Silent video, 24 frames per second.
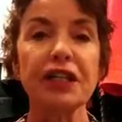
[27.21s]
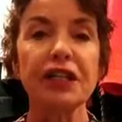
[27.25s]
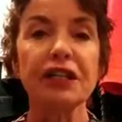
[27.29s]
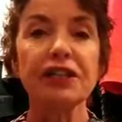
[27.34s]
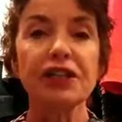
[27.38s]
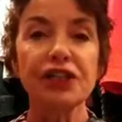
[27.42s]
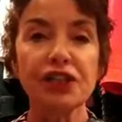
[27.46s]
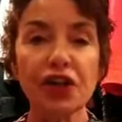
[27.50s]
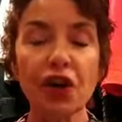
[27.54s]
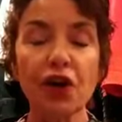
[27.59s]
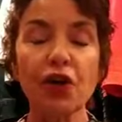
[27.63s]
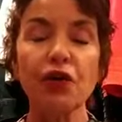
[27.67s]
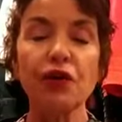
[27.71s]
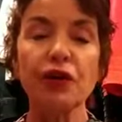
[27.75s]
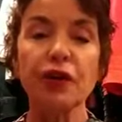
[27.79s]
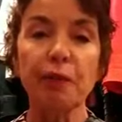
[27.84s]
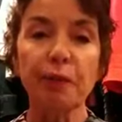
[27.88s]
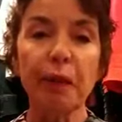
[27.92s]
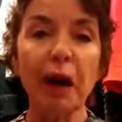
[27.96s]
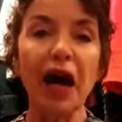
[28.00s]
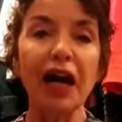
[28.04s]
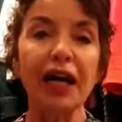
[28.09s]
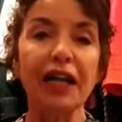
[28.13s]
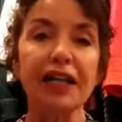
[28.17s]
So the
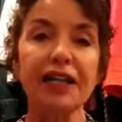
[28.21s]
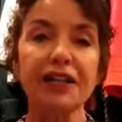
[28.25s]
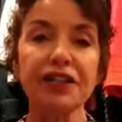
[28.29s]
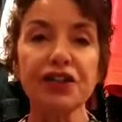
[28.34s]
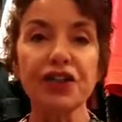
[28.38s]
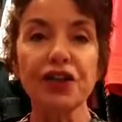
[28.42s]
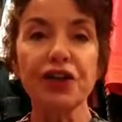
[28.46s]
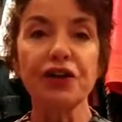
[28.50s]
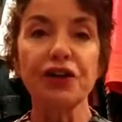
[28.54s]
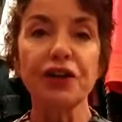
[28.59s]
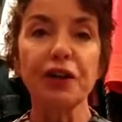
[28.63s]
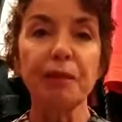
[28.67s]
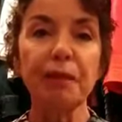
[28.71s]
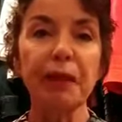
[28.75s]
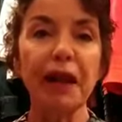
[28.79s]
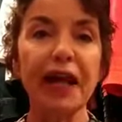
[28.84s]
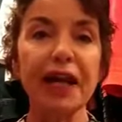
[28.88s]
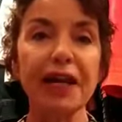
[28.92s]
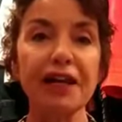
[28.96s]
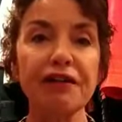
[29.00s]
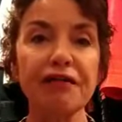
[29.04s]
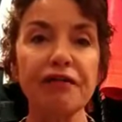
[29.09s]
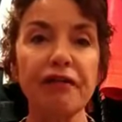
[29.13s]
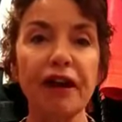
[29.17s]
pilot turned the
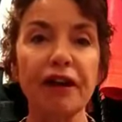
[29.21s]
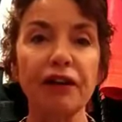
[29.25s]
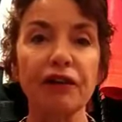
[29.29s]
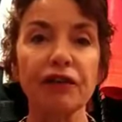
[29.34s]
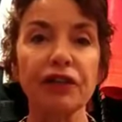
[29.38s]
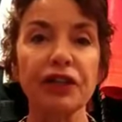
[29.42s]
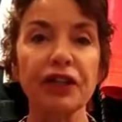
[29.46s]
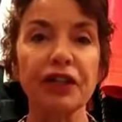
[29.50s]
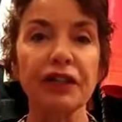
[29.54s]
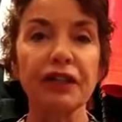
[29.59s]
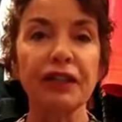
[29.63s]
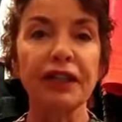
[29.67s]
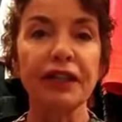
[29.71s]
plane around.